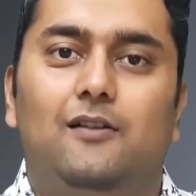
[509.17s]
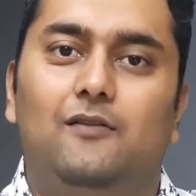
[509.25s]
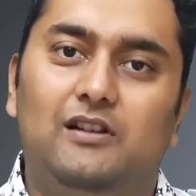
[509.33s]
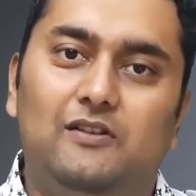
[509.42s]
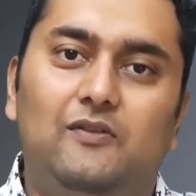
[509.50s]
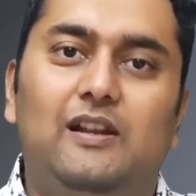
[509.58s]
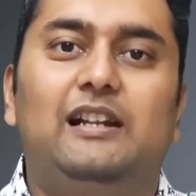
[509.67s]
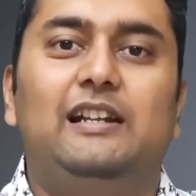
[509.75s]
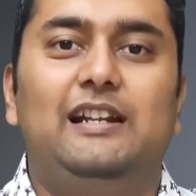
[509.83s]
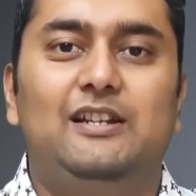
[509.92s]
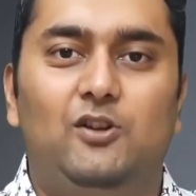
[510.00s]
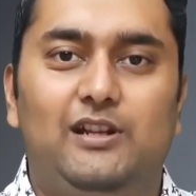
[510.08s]
will reflect
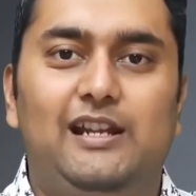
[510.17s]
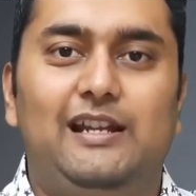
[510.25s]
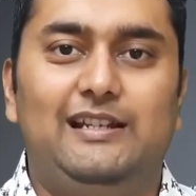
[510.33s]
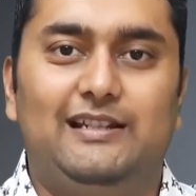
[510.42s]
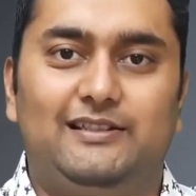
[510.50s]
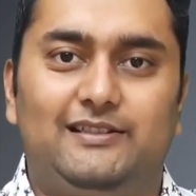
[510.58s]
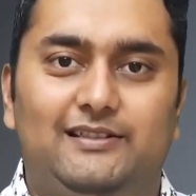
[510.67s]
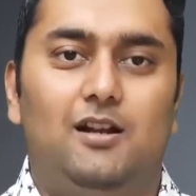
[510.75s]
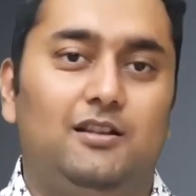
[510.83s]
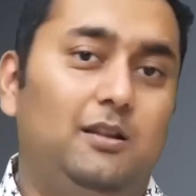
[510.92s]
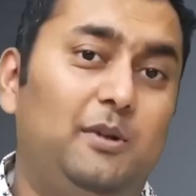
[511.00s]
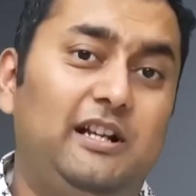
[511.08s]
in your AIS.
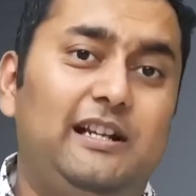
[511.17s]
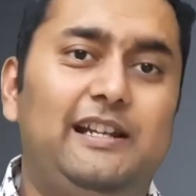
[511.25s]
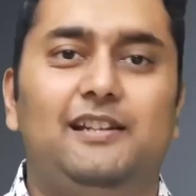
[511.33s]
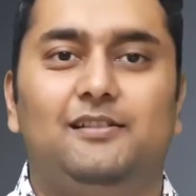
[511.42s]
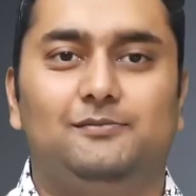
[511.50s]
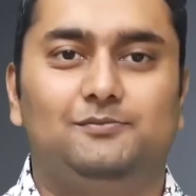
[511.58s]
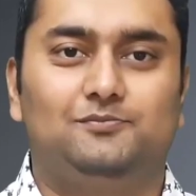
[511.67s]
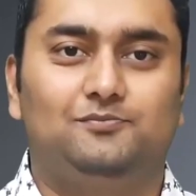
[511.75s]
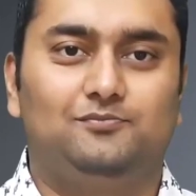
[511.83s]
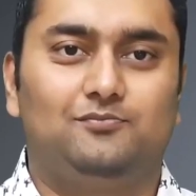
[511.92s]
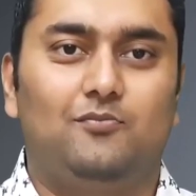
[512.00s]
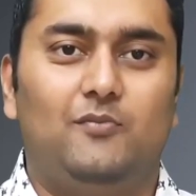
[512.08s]
Number 18,
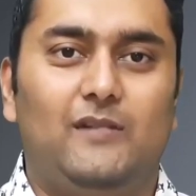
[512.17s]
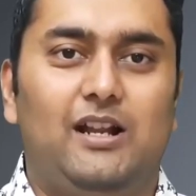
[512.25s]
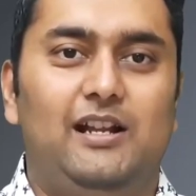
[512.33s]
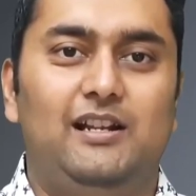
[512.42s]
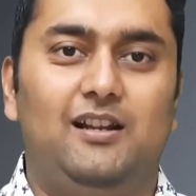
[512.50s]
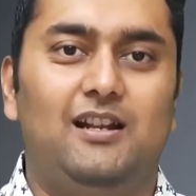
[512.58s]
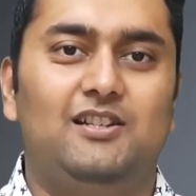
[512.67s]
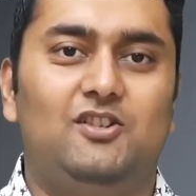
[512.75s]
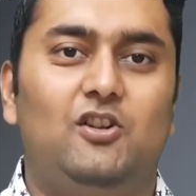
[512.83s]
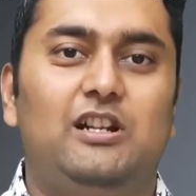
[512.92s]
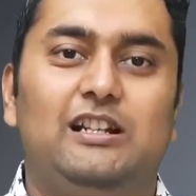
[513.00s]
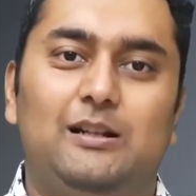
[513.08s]
interest
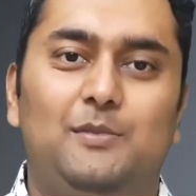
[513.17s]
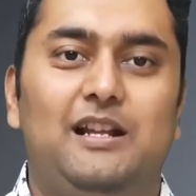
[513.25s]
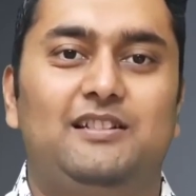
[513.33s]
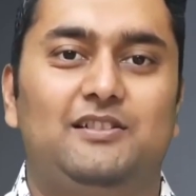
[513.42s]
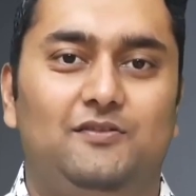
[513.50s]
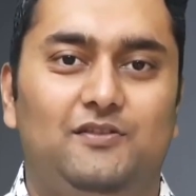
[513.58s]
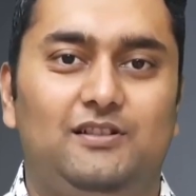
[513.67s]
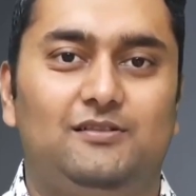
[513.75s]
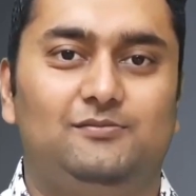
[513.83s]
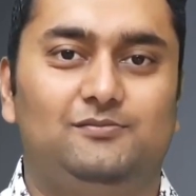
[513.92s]
on income tax refund.